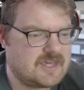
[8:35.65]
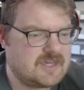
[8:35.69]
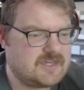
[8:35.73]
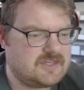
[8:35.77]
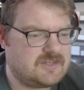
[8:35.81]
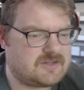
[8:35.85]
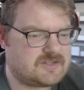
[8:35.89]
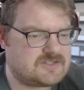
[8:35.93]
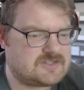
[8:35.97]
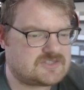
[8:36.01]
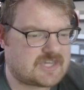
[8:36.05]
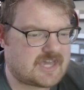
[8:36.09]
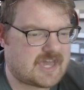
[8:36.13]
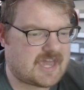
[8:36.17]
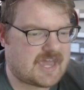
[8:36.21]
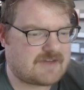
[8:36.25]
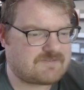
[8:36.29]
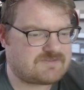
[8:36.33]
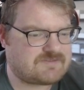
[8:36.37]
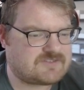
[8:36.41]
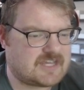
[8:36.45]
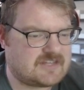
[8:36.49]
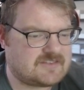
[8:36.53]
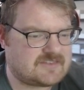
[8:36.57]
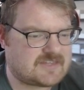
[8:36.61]
You can say I
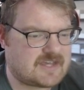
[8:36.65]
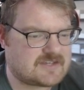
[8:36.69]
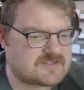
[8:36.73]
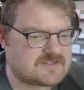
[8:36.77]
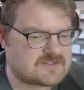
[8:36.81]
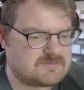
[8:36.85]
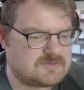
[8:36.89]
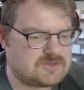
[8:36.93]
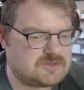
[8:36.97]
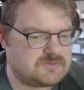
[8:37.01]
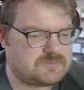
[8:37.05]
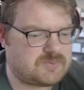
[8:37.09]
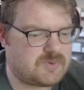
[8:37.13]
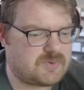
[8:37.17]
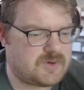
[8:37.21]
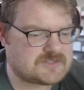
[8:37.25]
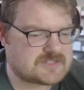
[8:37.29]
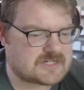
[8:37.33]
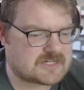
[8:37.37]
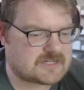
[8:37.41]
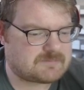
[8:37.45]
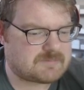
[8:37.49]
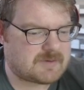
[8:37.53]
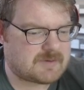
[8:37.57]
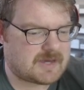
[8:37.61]
have 10,000 Moon Points. I
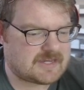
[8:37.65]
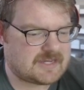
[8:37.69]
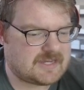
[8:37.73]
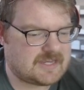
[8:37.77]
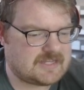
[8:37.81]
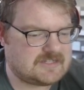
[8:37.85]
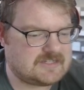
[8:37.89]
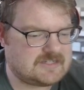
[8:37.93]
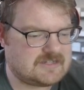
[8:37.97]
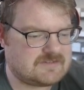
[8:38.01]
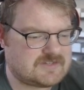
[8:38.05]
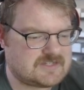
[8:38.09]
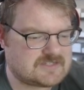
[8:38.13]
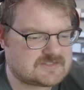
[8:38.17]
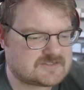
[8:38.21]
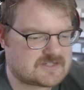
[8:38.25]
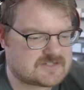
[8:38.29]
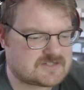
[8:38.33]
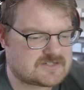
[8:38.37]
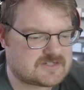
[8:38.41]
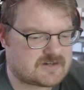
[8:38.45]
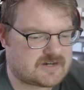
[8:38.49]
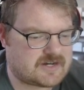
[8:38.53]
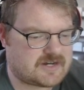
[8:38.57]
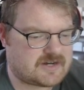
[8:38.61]
could buy any of these
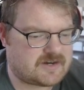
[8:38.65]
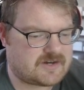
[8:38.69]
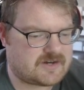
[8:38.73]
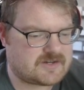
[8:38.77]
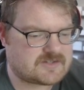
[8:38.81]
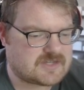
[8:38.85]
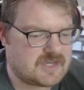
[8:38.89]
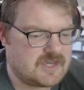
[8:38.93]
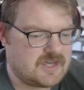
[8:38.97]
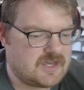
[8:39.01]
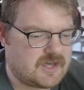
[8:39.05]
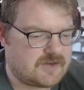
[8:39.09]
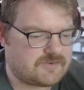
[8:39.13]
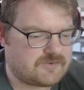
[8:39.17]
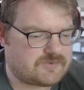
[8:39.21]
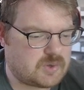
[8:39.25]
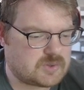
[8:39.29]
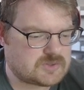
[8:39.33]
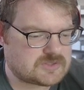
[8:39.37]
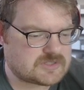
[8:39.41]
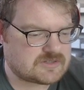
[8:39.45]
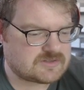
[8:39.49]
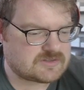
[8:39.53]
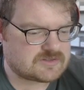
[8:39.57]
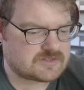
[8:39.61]
legendary areas, of
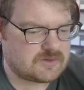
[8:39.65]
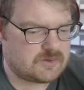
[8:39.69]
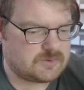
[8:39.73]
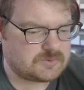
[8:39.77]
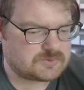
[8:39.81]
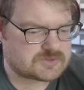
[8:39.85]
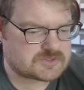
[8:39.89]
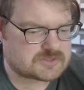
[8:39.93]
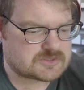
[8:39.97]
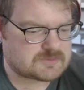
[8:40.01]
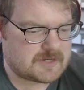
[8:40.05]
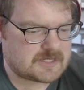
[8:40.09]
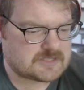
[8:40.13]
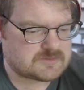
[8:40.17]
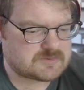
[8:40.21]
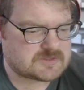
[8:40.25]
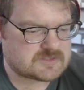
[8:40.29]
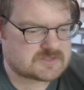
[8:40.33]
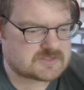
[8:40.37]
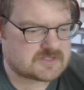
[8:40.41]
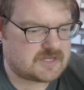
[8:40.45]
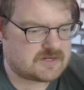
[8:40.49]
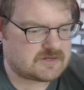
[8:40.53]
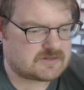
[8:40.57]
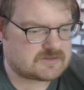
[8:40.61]
course, other than Ultra Space, which is
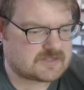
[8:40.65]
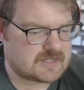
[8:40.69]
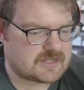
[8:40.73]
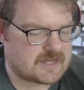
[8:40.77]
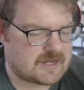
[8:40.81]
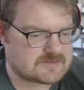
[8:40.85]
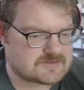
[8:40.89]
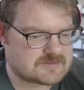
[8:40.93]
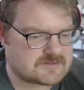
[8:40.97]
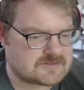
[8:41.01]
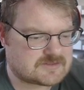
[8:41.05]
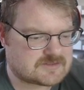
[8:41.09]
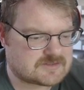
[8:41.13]
100,000.